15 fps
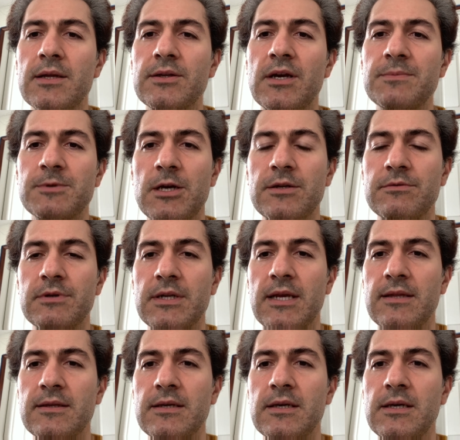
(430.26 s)
times
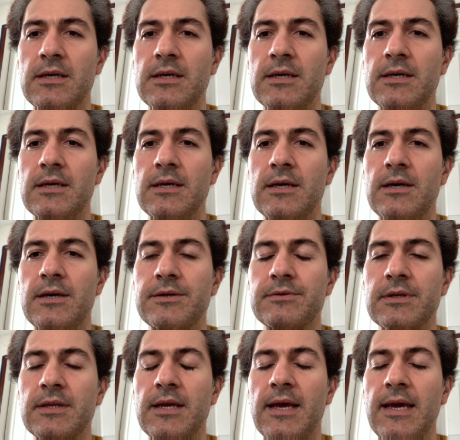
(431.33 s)

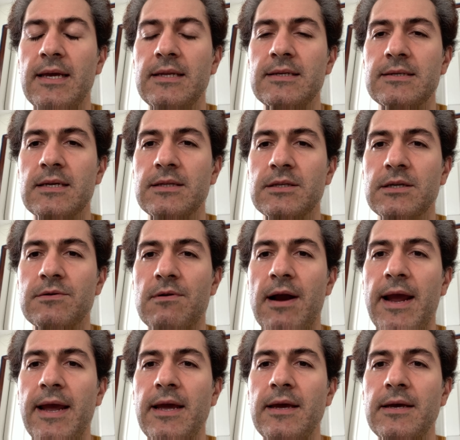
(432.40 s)
180
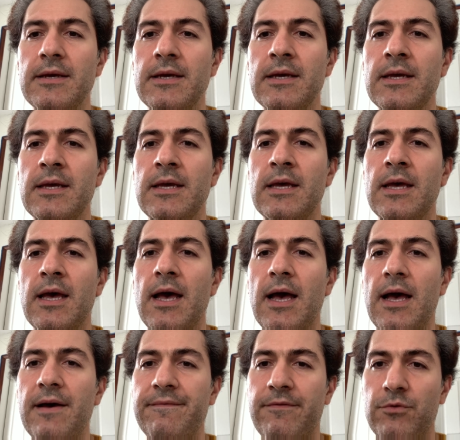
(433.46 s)
centigrade
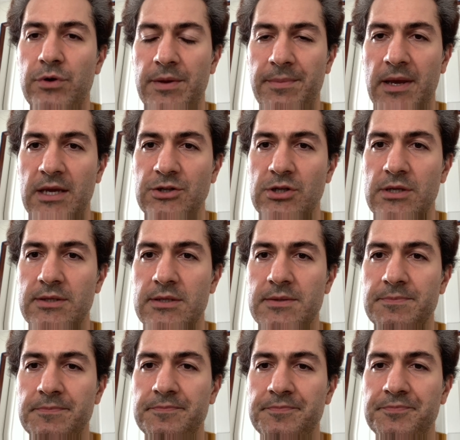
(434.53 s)
for the patients.
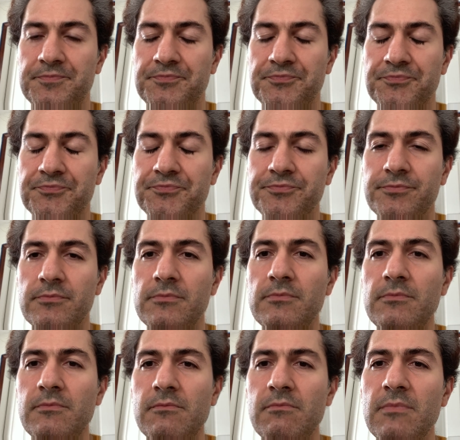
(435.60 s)

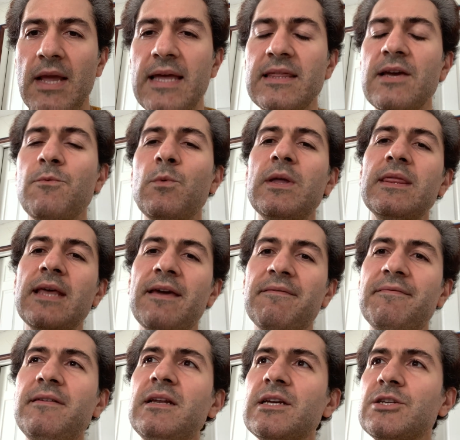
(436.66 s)
And then when they
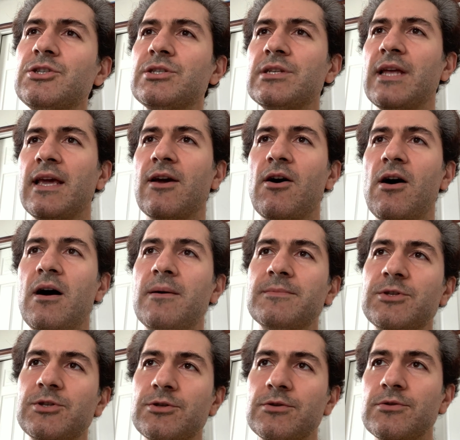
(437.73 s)
finish, they
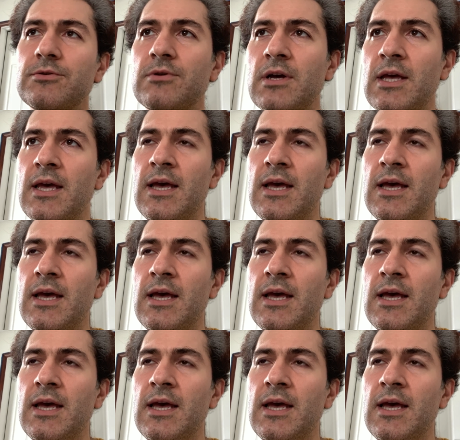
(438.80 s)
come to,